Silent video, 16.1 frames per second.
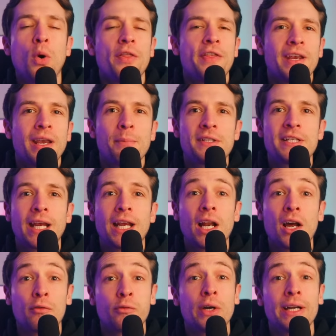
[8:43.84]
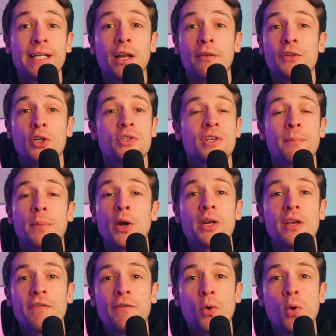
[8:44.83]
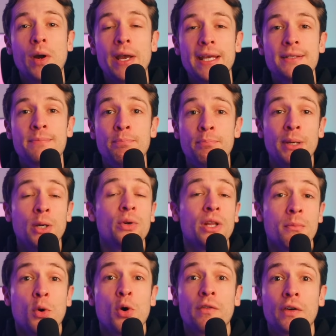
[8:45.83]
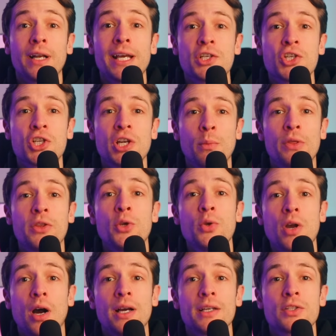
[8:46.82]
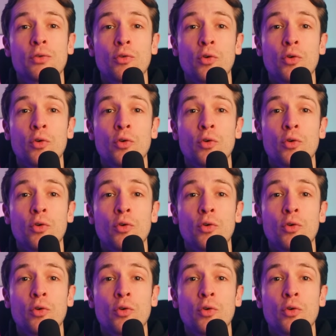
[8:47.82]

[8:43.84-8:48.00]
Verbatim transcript: one thing in particular I've really loved using Podia for is building more of a relationship with you guys